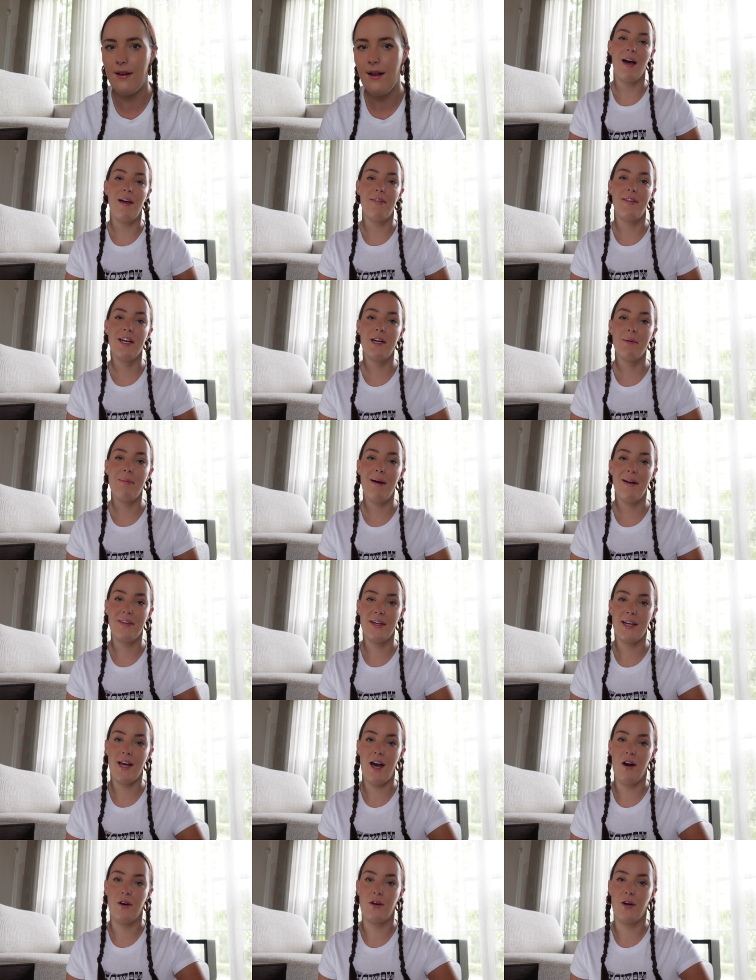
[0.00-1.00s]
When I think about the
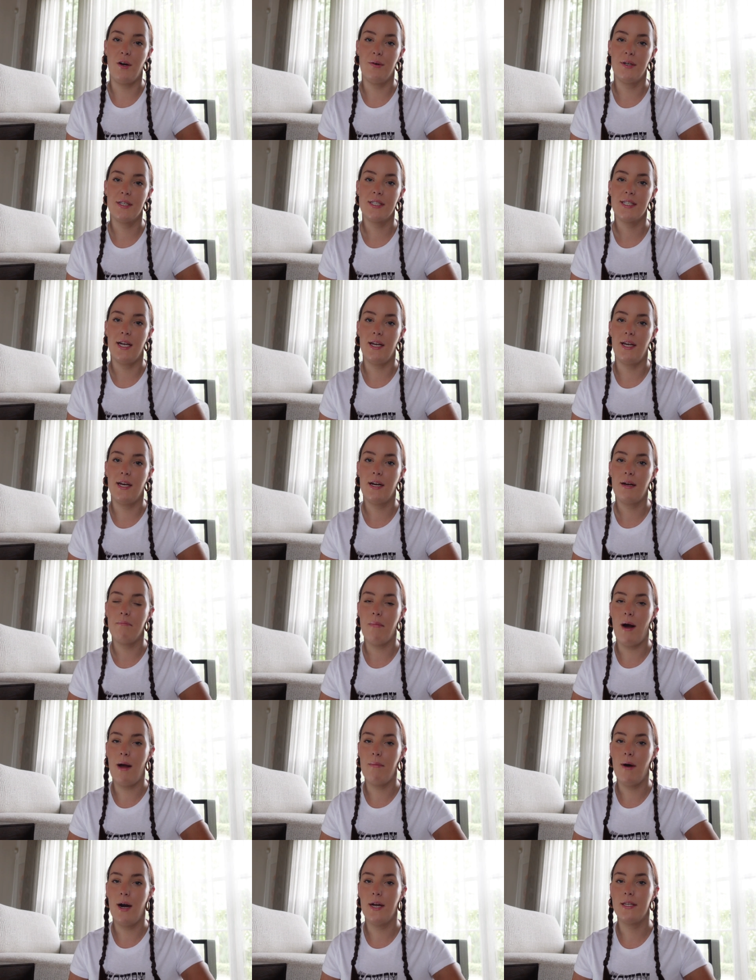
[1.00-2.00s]
cowgirl aesthetic,
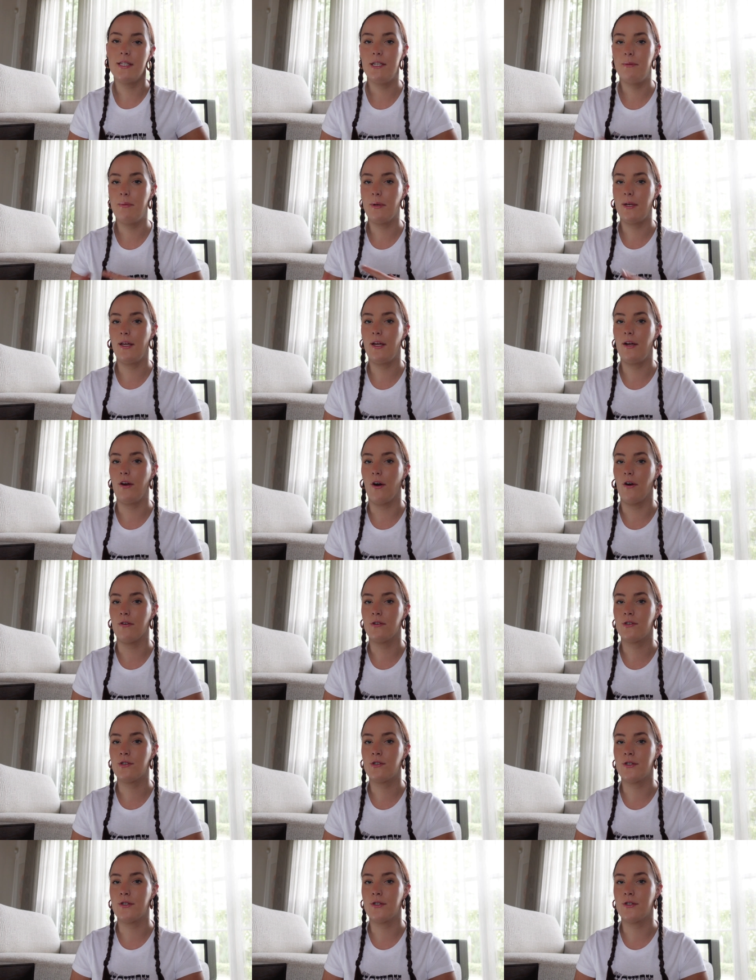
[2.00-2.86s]
my mind typically goes